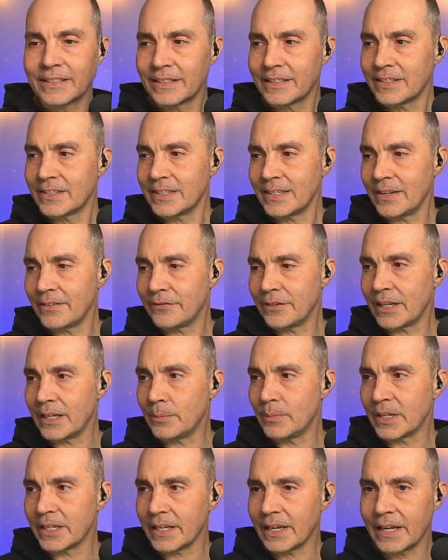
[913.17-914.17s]
see if
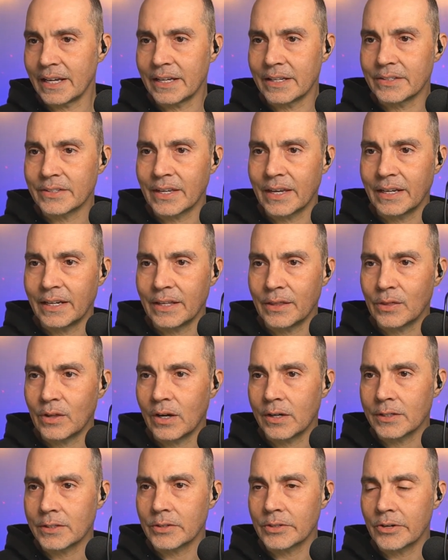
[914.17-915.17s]
anybody has any
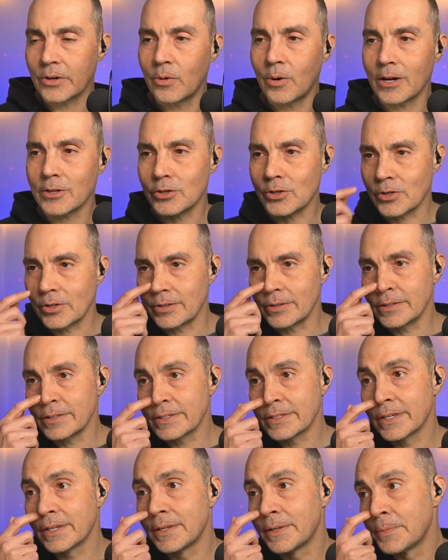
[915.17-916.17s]
thoughts or questions.